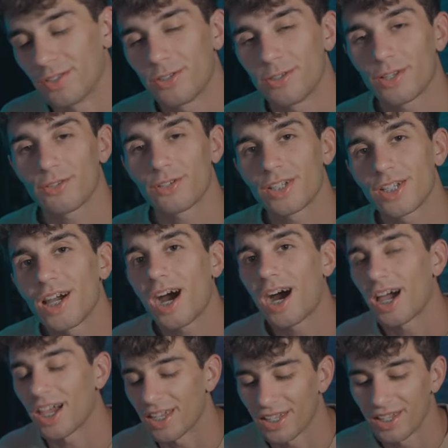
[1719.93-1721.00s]
He'd rather
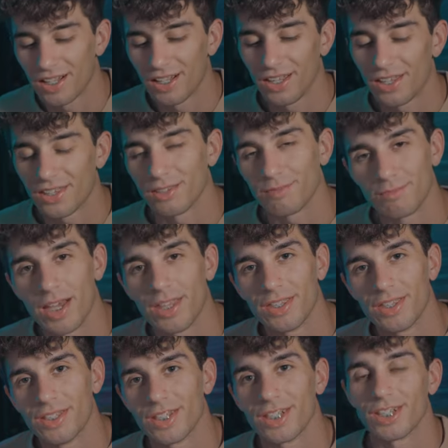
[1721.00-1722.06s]
die than bend
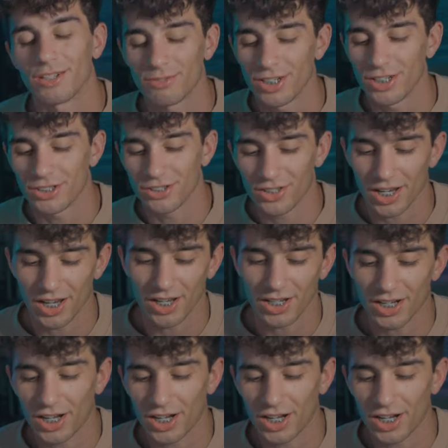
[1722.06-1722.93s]
the knee, which, okay,